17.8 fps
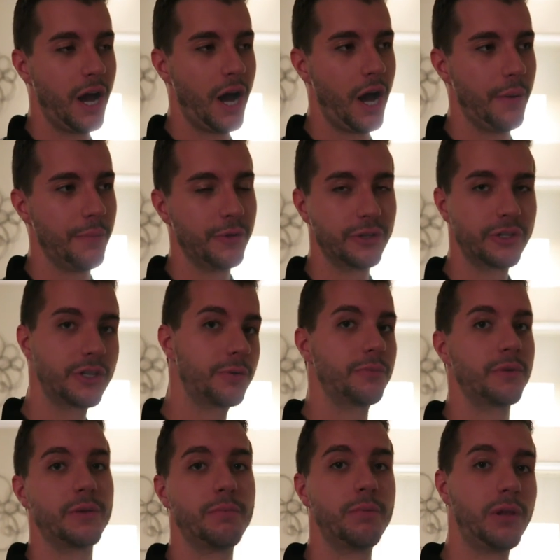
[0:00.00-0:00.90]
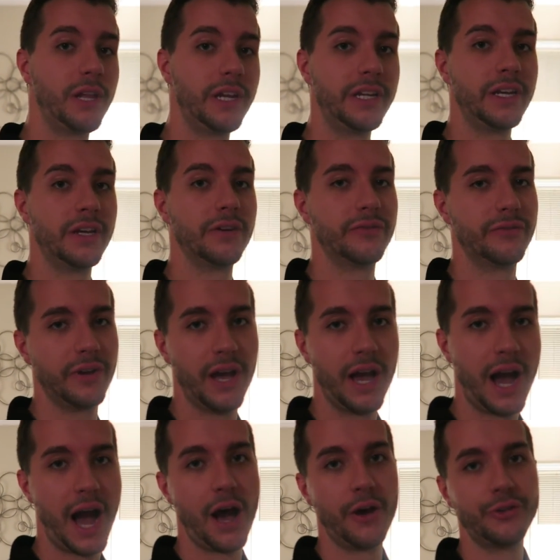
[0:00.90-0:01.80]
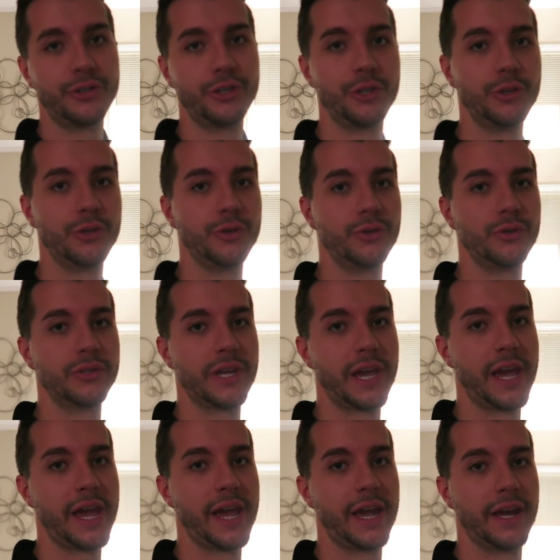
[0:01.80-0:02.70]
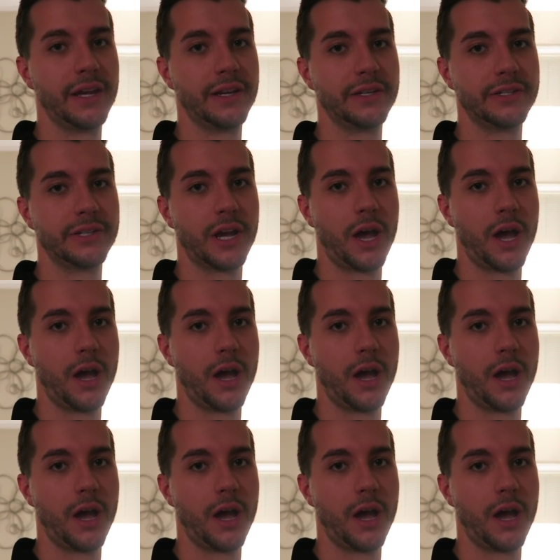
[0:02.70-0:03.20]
There's gonna be plenty of how-tos and,